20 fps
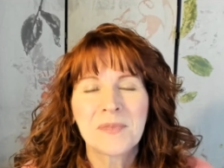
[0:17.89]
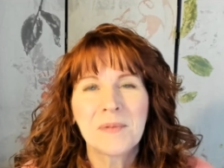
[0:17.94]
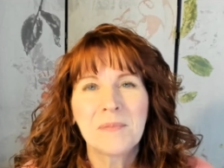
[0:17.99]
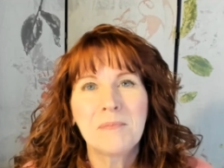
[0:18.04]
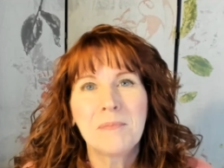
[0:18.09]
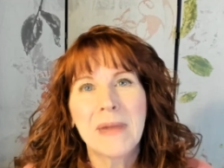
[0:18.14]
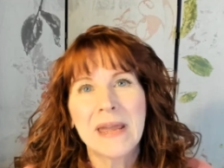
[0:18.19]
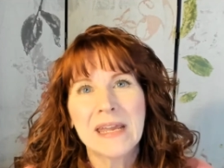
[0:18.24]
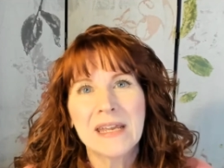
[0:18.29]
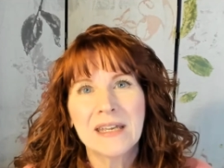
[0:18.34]

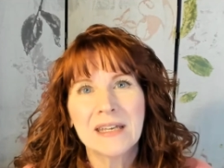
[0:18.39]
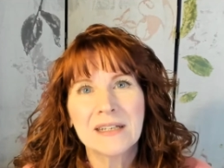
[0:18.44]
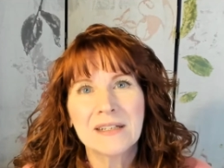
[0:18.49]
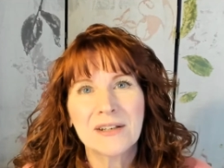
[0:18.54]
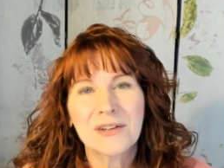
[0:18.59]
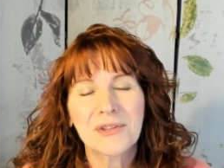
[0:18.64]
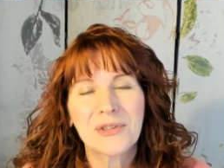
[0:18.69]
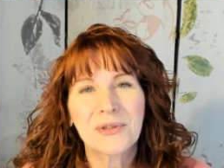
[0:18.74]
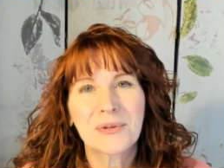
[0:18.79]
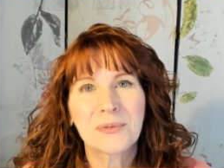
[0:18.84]
make
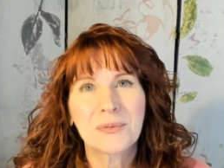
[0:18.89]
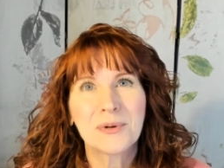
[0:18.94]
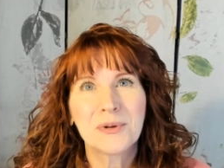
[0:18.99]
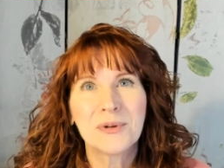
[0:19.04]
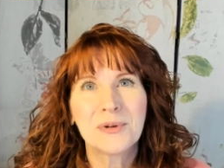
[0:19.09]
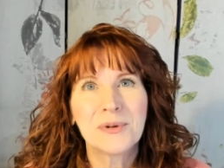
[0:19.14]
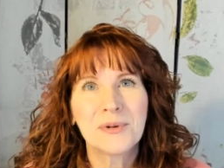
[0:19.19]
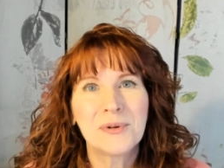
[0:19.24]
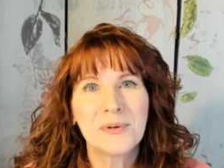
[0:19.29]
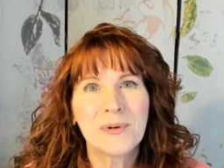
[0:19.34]
it
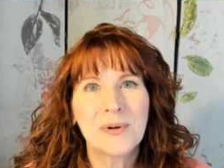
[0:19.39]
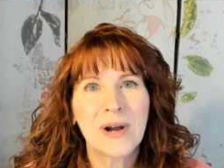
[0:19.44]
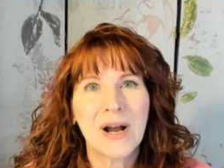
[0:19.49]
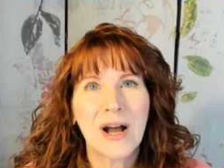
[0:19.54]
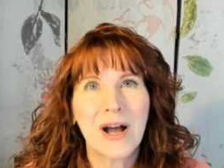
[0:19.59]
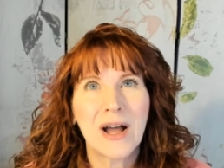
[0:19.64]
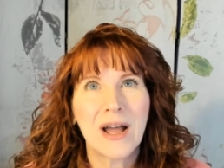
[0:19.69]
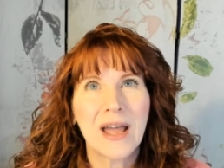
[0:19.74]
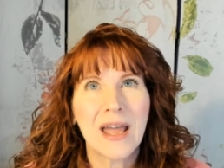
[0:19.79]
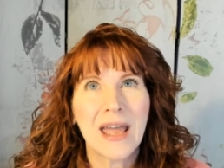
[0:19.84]
through
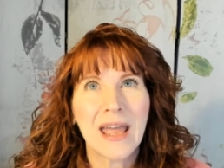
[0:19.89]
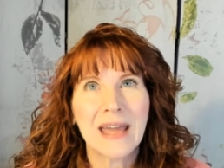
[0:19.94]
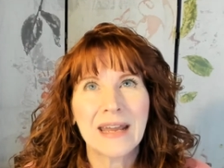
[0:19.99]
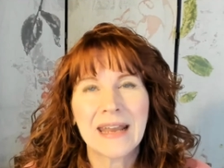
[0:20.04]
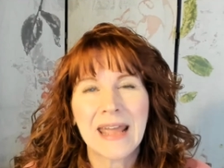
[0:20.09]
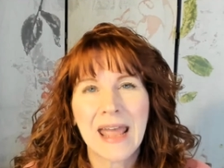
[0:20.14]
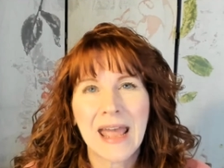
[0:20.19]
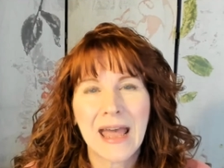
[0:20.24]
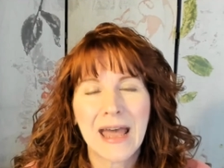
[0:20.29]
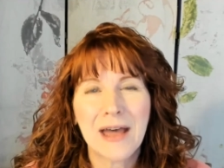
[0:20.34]
and
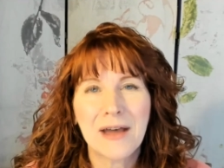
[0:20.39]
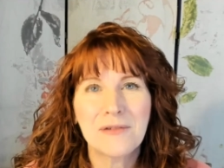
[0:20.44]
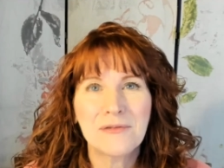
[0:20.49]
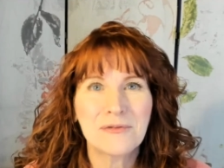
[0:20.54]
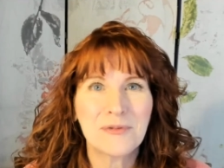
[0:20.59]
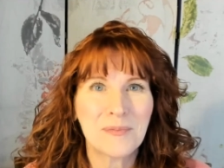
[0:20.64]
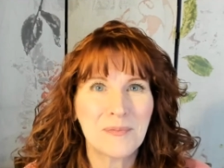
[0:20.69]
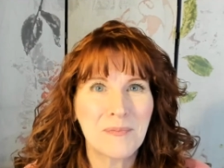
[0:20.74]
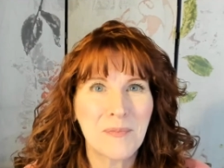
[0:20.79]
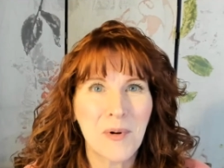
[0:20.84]

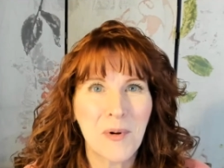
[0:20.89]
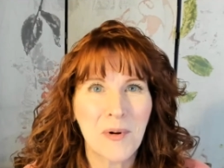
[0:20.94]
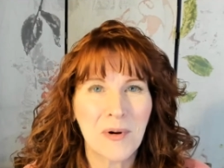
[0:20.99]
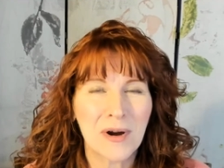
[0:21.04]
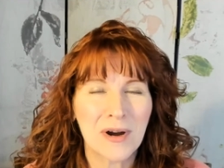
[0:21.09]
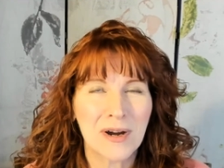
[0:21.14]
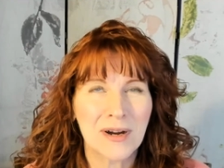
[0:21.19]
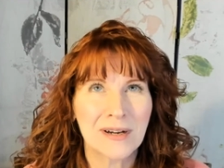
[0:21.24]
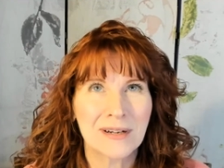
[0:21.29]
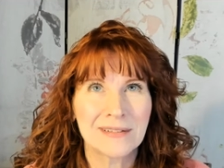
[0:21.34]
have
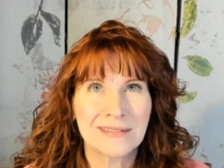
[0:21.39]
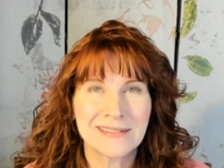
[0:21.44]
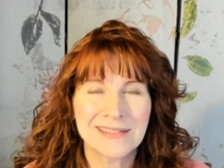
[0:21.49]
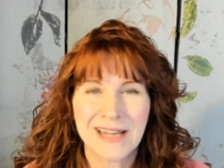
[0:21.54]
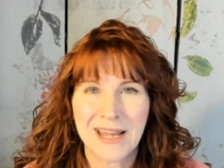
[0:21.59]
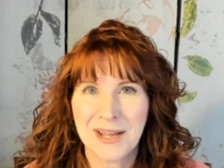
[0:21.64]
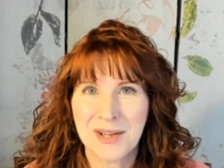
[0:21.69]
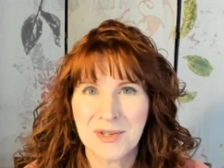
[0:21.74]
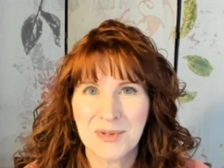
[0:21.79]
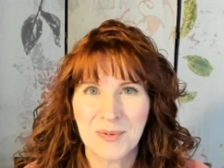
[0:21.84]
more
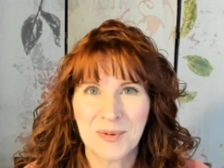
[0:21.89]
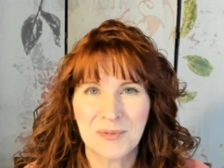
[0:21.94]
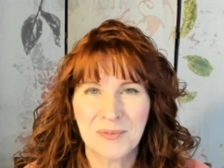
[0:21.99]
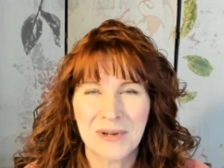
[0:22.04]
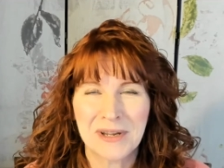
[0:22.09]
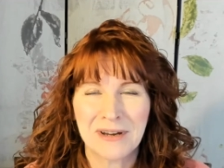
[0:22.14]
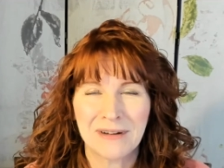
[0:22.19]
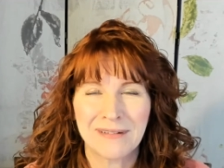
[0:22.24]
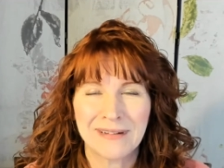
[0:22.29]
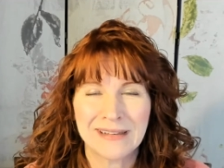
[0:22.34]
days when
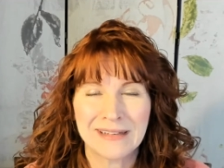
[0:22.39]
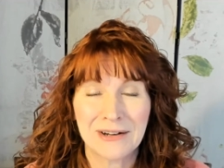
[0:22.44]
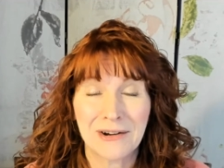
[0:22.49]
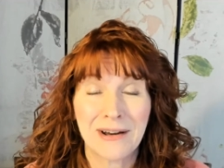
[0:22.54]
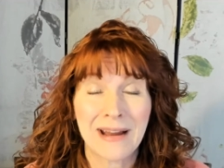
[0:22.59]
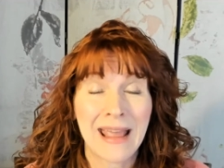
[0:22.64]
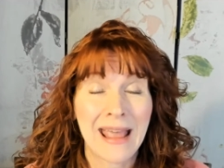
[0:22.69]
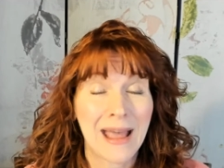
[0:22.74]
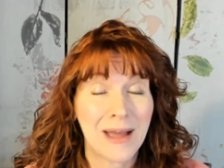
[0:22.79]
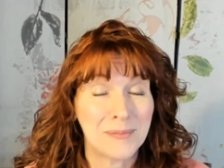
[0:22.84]
we are in our
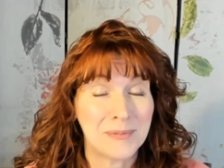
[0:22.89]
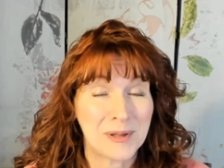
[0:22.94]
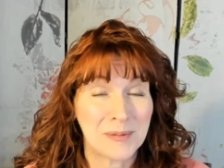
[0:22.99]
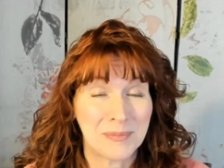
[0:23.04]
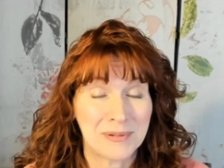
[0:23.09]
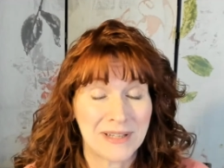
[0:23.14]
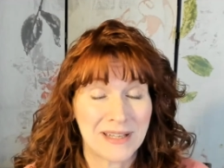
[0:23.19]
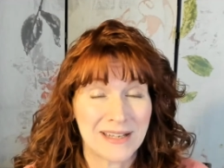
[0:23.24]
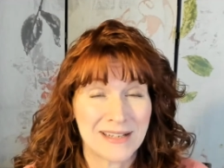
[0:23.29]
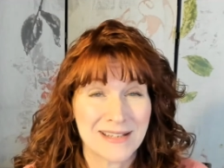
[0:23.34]
happy
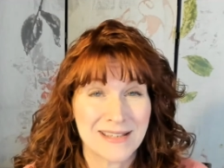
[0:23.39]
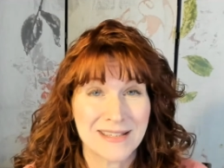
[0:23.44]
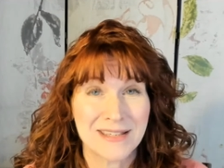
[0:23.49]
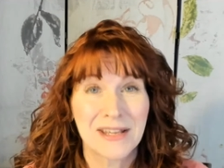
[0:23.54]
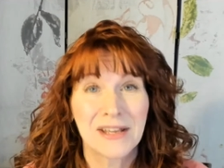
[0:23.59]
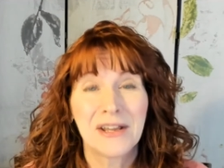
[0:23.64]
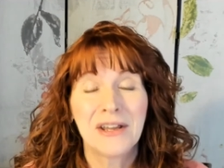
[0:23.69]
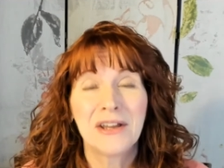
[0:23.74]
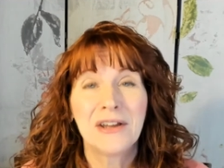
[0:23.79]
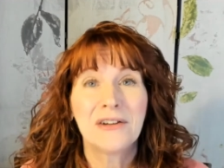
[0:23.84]
place
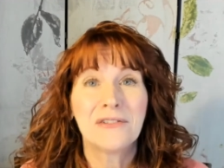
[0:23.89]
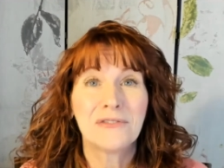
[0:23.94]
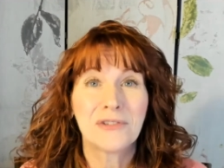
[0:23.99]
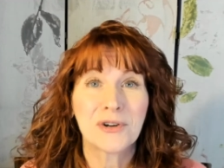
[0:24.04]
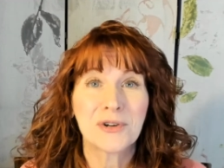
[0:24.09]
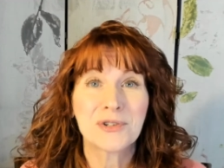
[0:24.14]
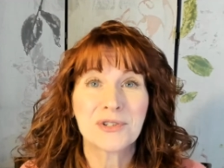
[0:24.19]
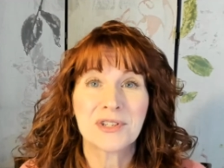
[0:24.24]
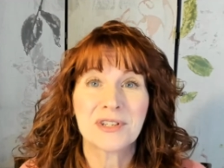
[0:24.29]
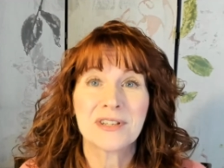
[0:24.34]

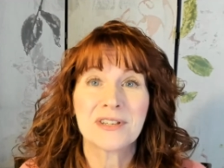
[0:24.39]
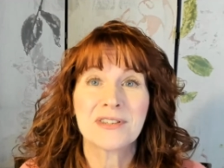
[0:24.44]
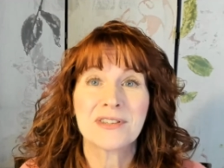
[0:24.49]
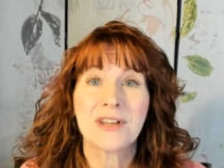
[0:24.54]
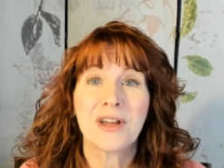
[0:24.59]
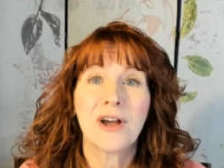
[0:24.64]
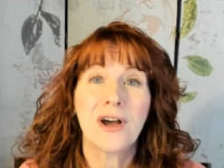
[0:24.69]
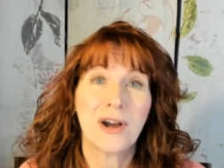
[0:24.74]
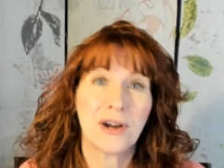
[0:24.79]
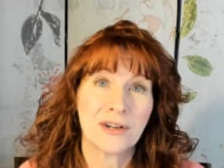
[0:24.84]
versus
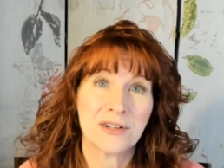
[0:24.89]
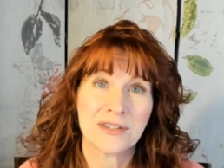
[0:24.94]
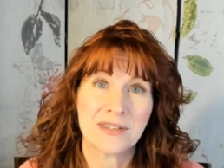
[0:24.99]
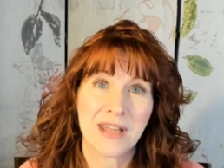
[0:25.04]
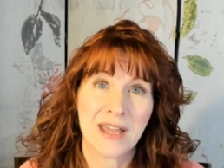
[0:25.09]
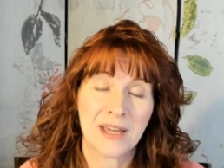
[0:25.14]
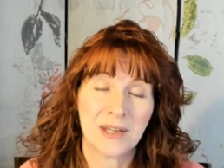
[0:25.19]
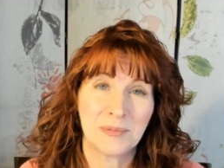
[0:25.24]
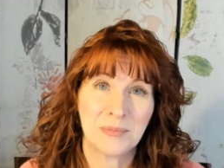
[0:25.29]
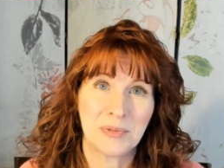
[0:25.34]
our
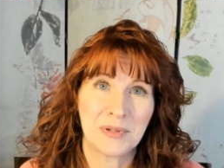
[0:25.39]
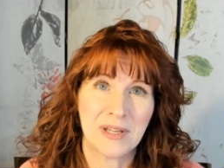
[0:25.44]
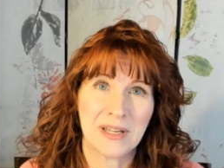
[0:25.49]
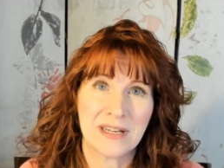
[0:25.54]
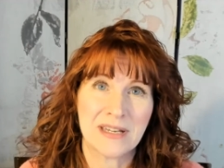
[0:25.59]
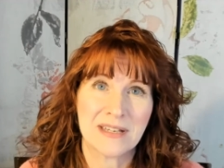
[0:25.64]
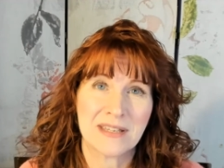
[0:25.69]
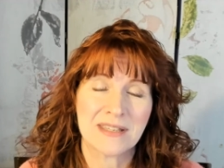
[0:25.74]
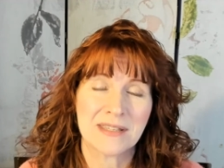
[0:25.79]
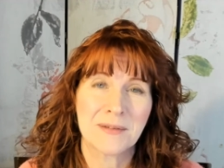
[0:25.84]
sad
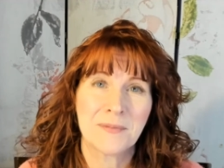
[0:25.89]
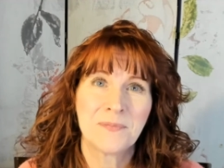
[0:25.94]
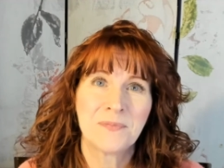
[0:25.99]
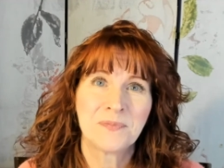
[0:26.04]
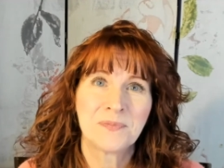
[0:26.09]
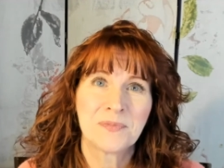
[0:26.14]
place?